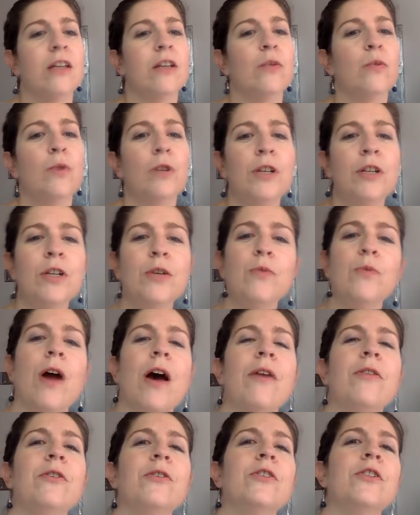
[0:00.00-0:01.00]
Wouldn't you
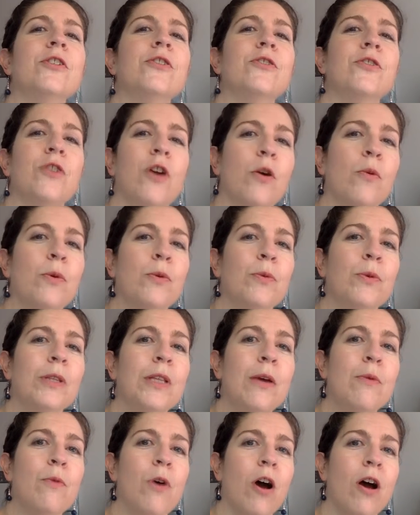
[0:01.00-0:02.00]
rather just start with what
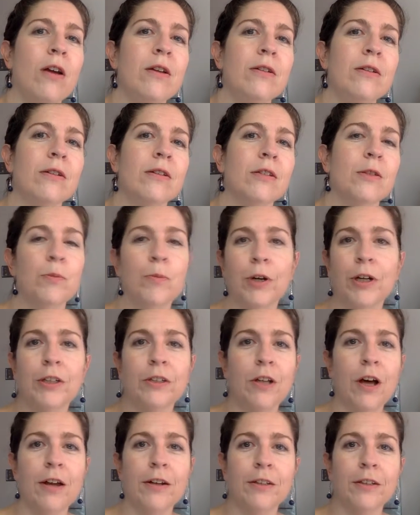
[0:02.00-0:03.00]
they want, sprinkle
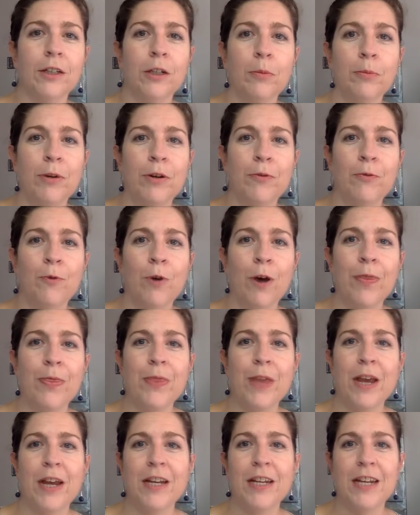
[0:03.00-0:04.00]
on a little bit of what
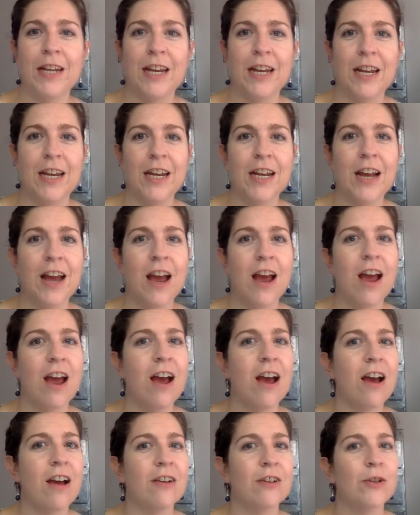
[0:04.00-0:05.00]
they need,
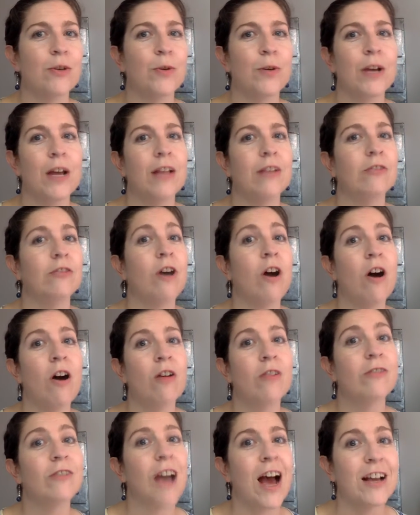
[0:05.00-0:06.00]
and create
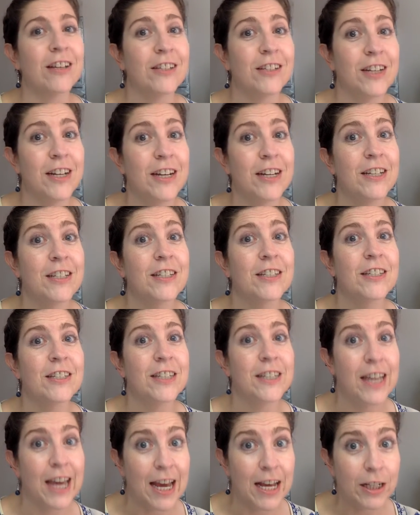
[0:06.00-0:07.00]
long-lasting,
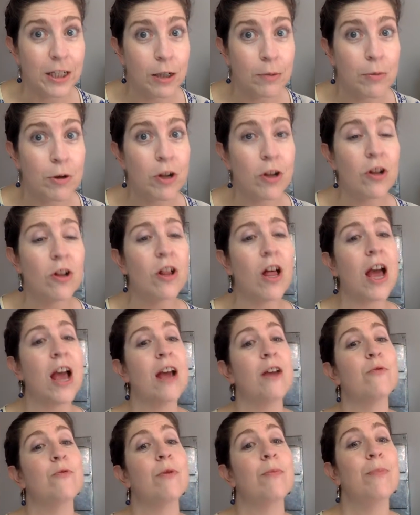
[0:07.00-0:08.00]
scalable,
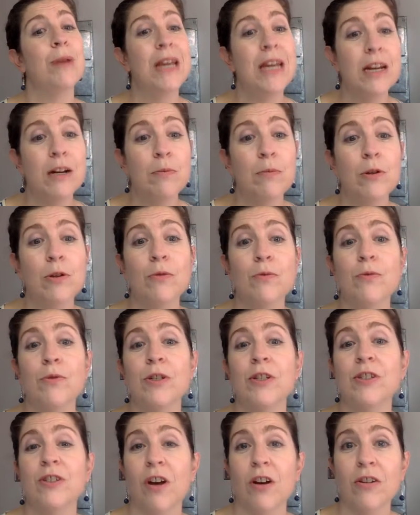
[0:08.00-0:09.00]
and repeatable
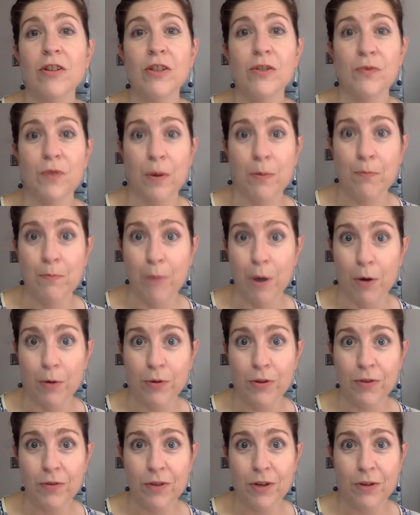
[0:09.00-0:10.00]
results for both
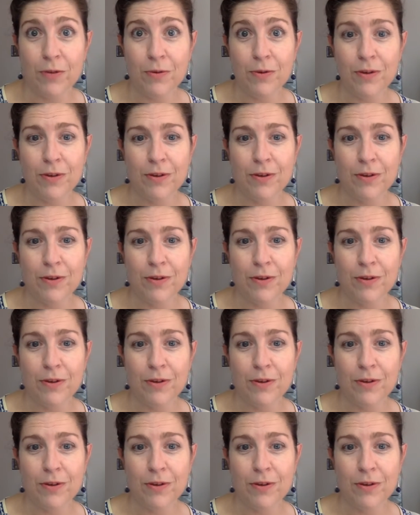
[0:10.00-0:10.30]
of you?